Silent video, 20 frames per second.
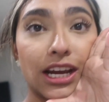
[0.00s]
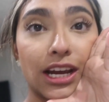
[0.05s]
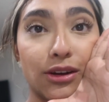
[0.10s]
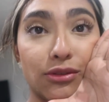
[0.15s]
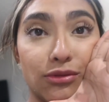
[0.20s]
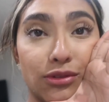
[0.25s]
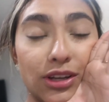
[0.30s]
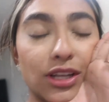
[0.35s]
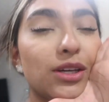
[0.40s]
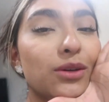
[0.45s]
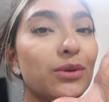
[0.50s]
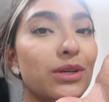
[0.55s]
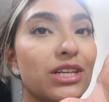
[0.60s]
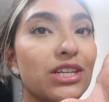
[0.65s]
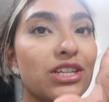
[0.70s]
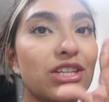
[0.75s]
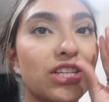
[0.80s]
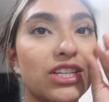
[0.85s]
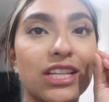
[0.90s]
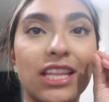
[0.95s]
i really
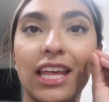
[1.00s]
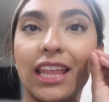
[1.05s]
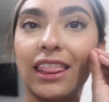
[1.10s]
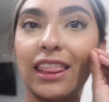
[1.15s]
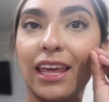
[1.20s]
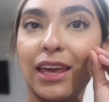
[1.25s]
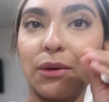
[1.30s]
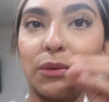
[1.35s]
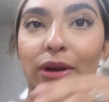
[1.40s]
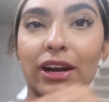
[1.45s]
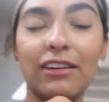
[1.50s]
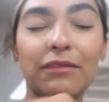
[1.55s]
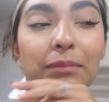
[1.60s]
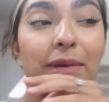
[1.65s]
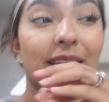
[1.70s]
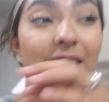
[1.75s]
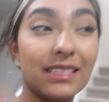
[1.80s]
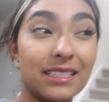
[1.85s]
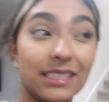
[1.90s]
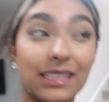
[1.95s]
wish that they would have
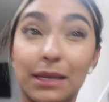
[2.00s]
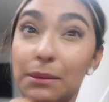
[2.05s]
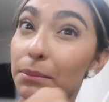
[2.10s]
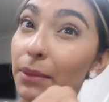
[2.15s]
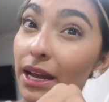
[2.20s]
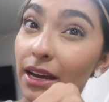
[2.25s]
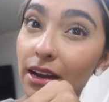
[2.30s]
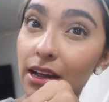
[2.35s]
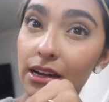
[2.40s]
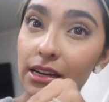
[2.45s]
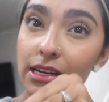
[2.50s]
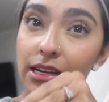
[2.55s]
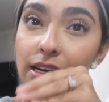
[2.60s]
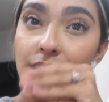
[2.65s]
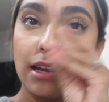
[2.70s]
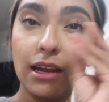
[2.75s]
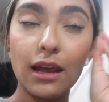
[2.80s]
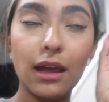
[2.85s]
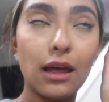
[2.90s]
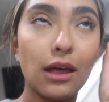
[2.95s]
been asleep by 9